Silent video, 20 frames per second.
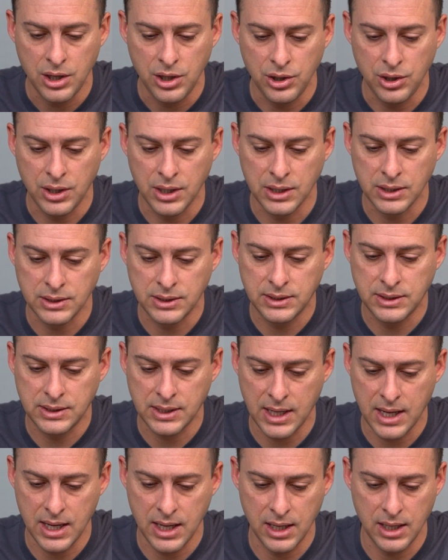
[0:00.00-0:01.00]
you can
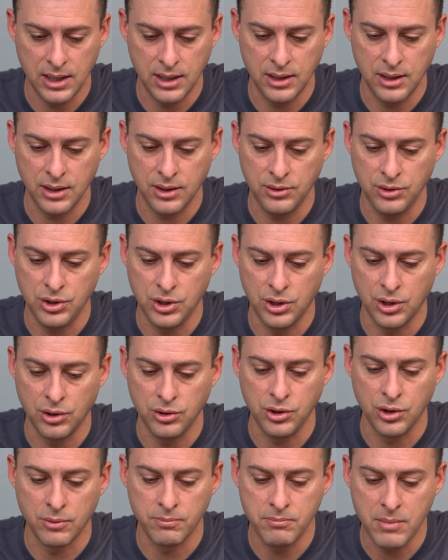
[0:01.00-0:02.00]
send, you know,
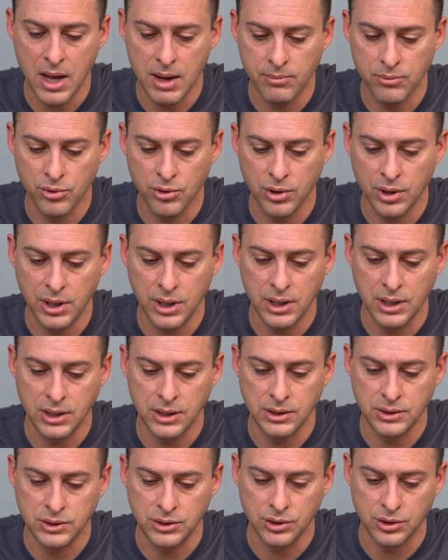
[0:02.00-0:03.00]
your
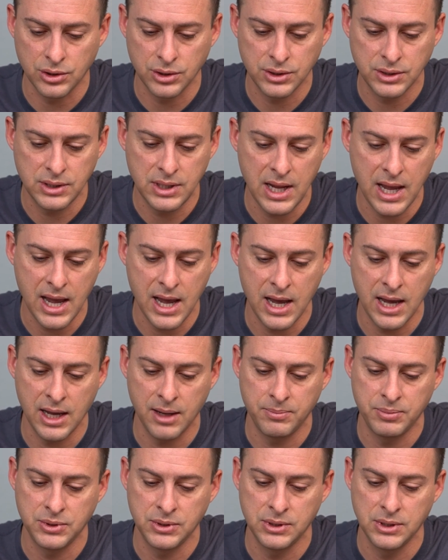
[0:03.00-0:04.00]
memories, your
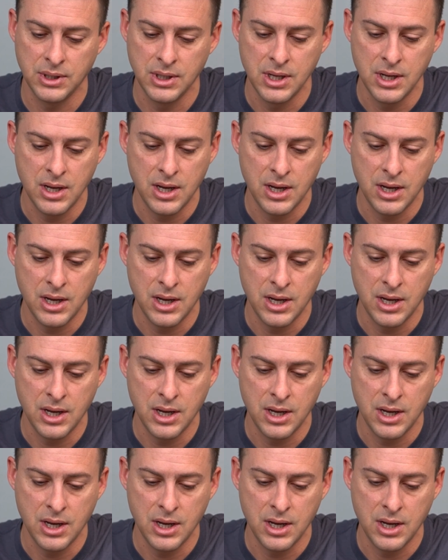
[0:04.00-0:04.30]
snaps,